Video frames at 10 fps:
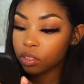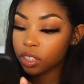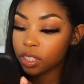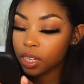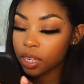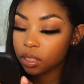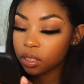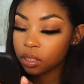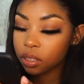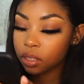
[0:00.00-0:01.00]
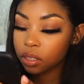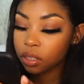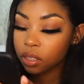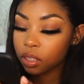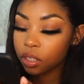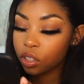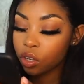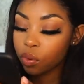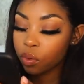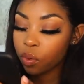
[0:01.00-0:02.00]
Do you understand? You
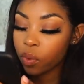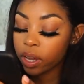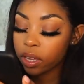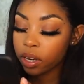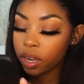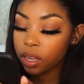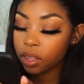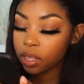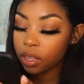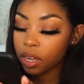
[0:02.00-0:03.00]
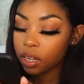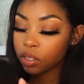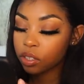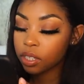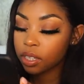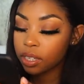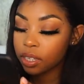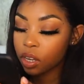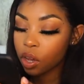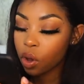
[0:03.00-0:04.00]
don't want to whiten anything that doesn't
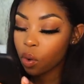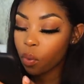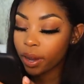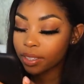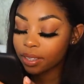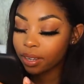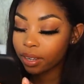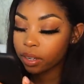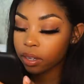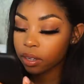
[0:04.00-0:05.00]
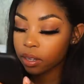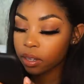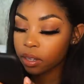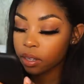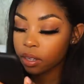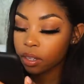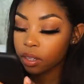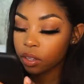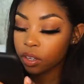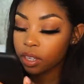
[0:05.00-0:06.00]
need whitening.
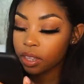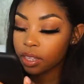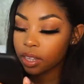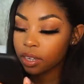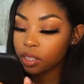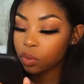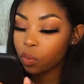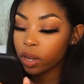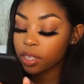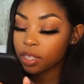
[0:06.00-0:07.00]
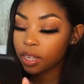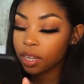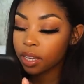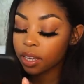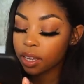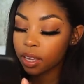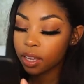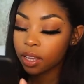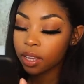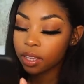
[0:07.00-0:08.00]
The only thing that needs whitening
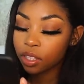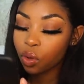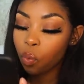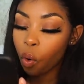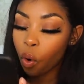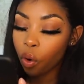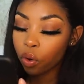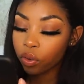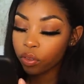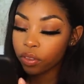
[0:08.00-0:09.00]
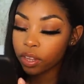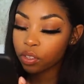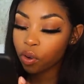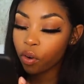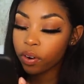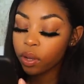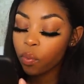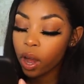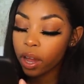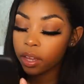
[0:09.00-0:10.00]
is the wall that's already
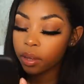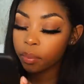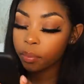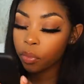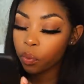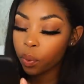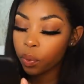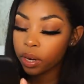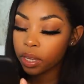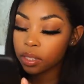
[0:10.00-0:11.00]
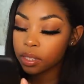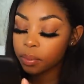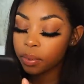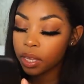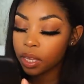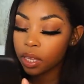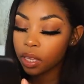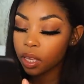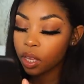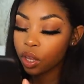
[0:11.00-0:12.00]
white, but we want it to be
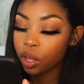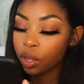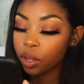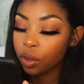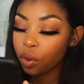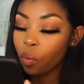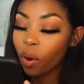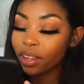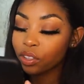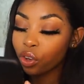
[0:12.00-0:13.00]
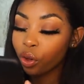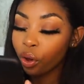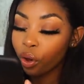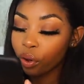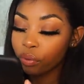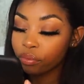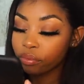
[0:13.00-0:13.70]
whiter.